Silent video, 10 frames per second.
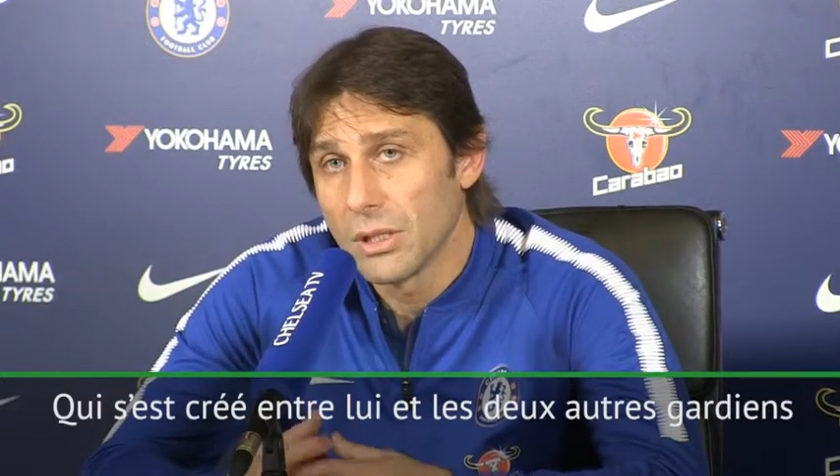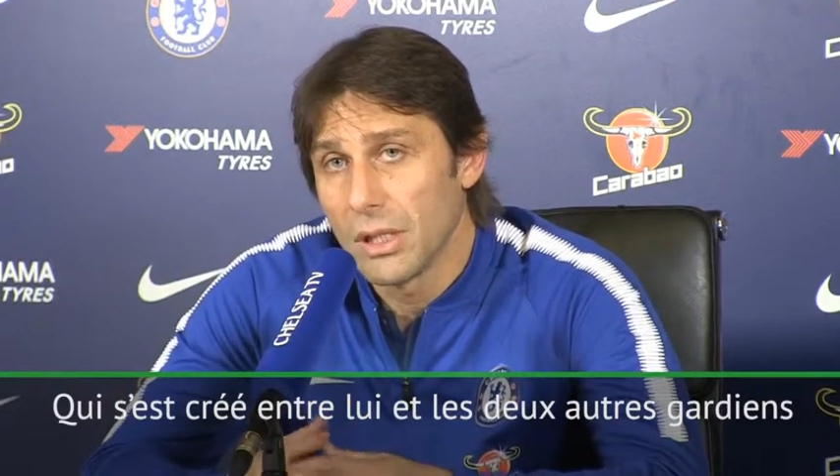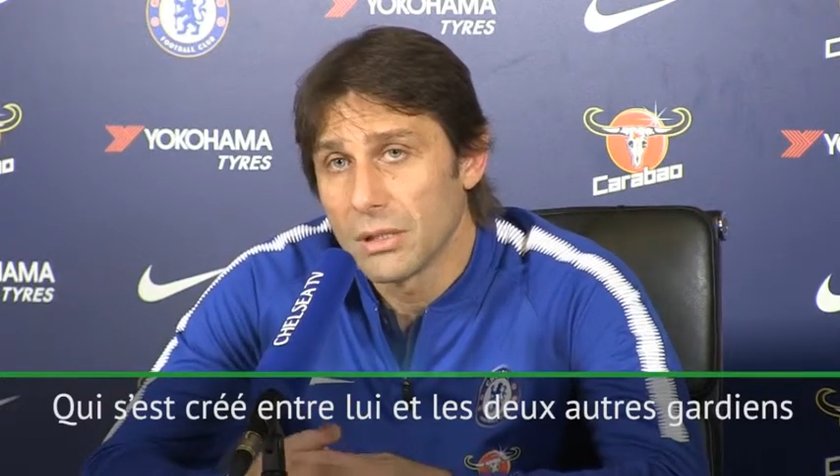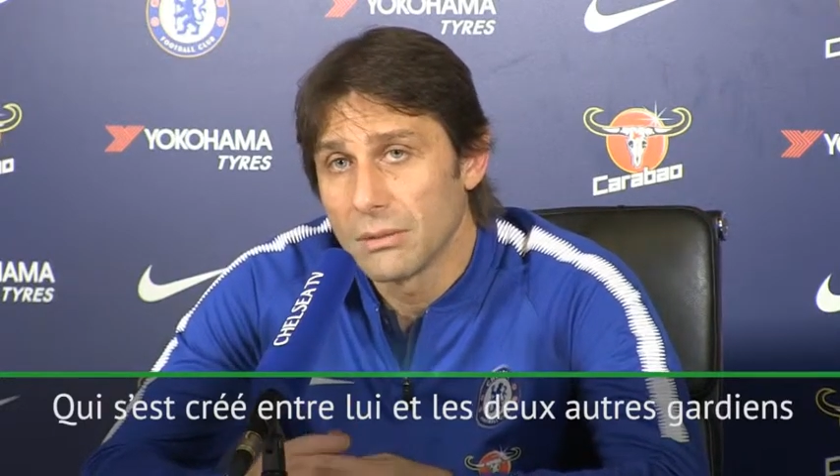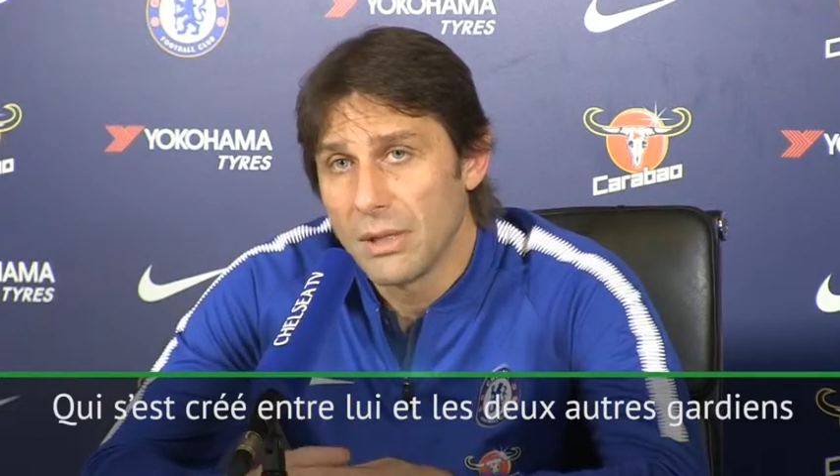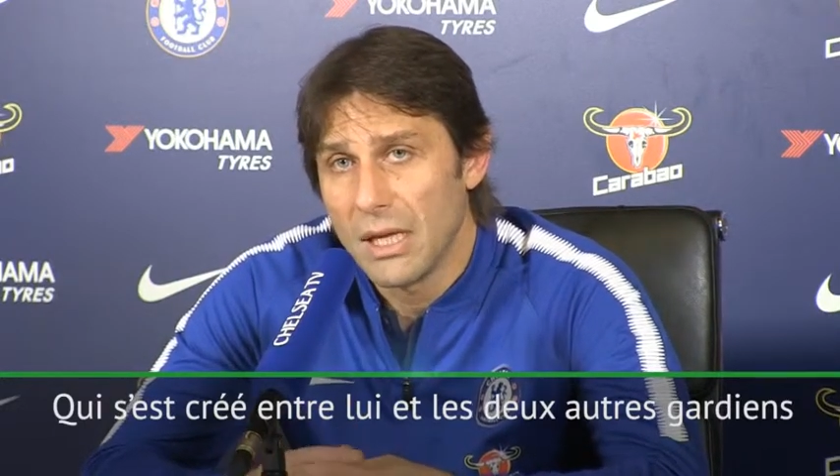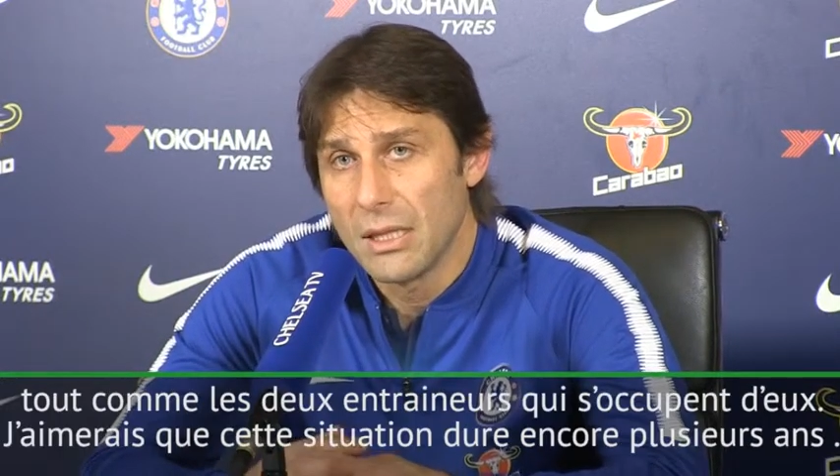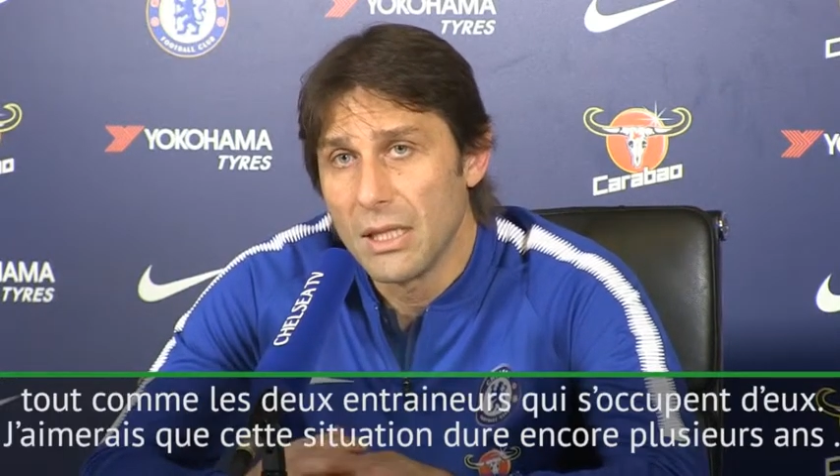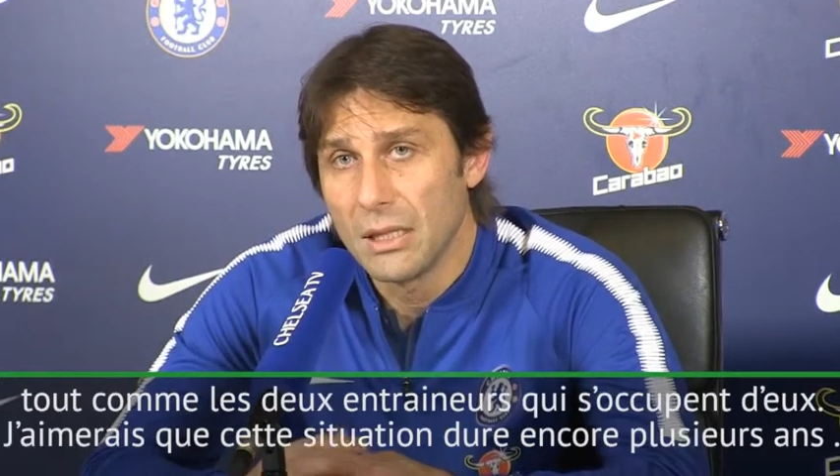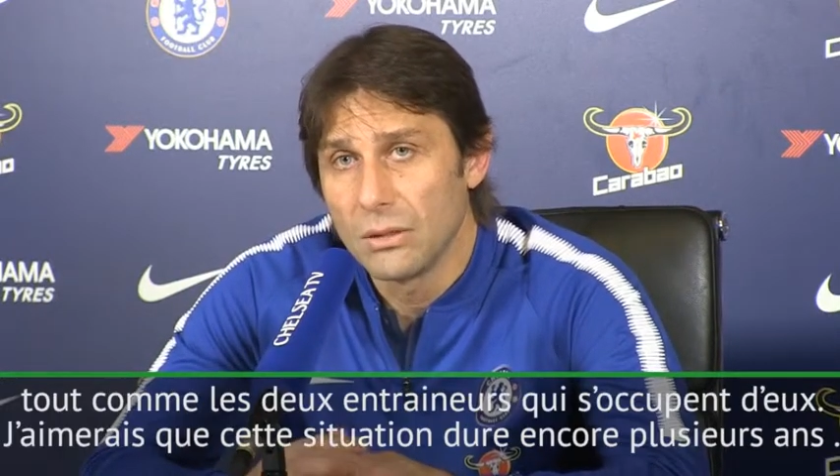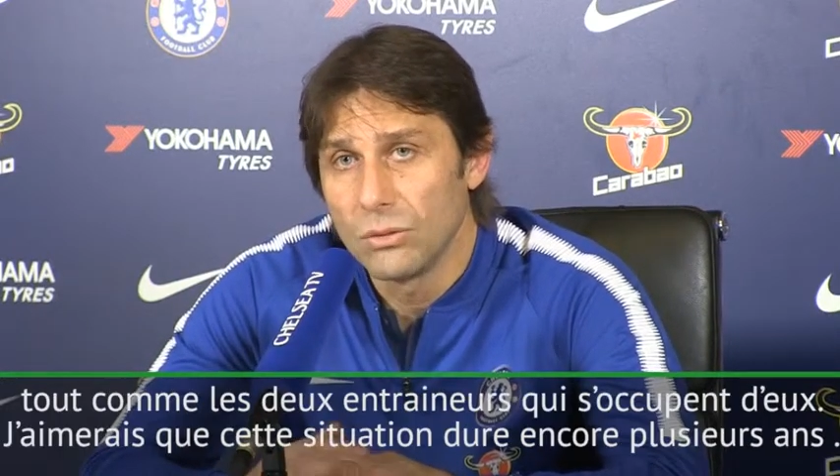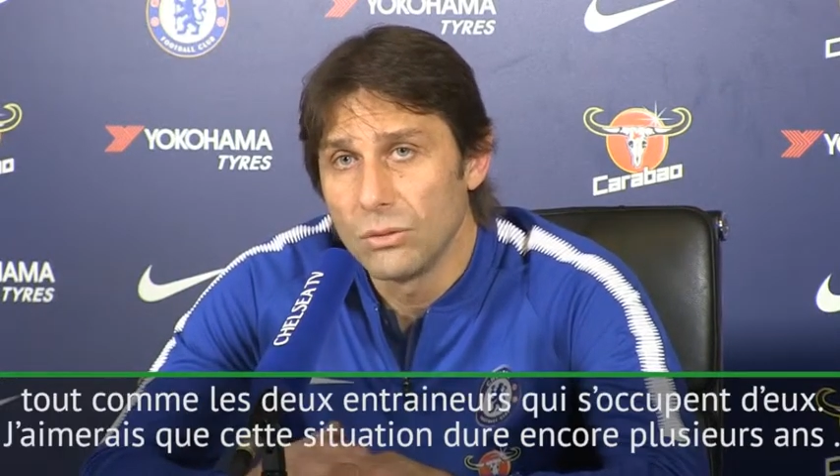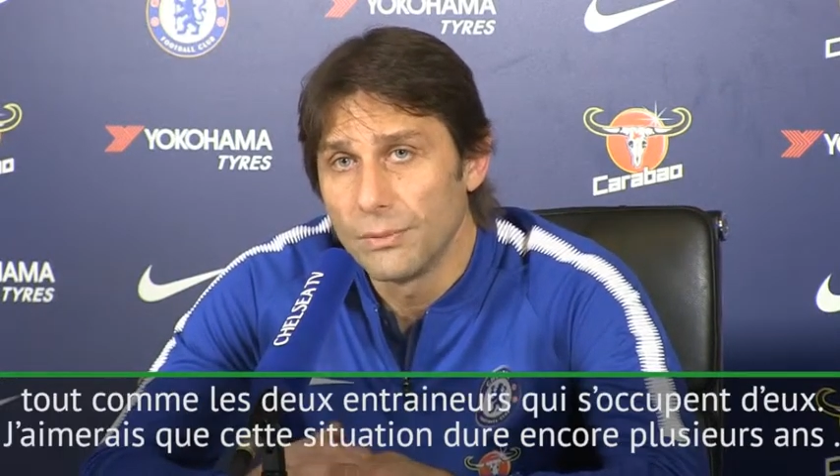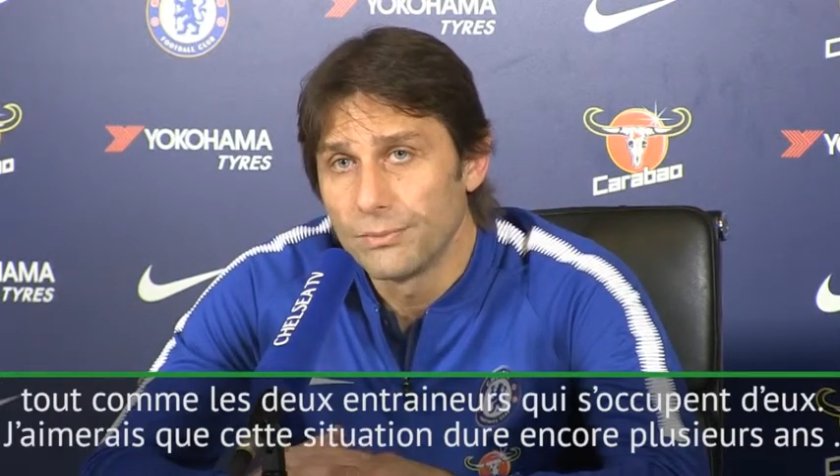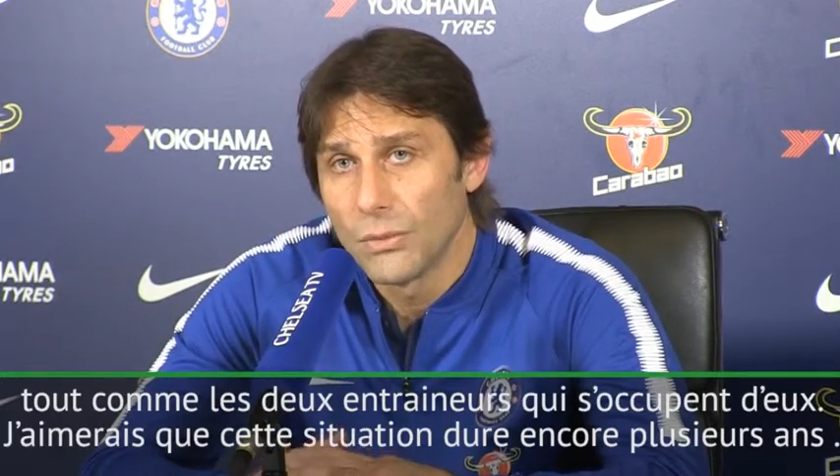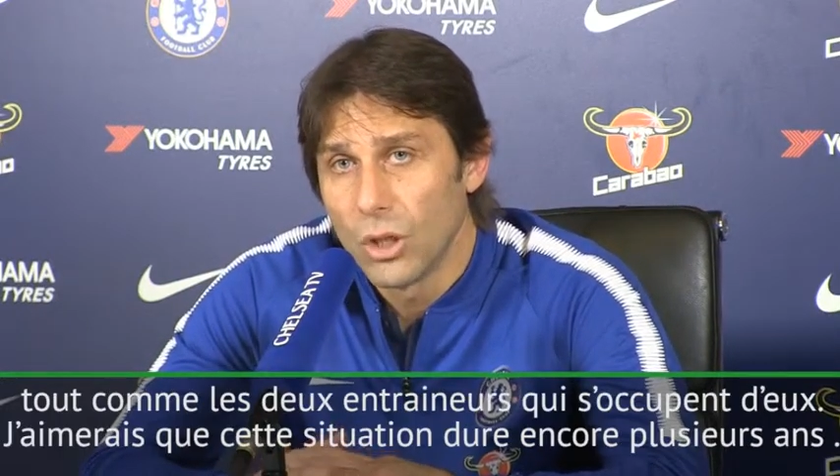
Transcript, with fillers: Yes, I think to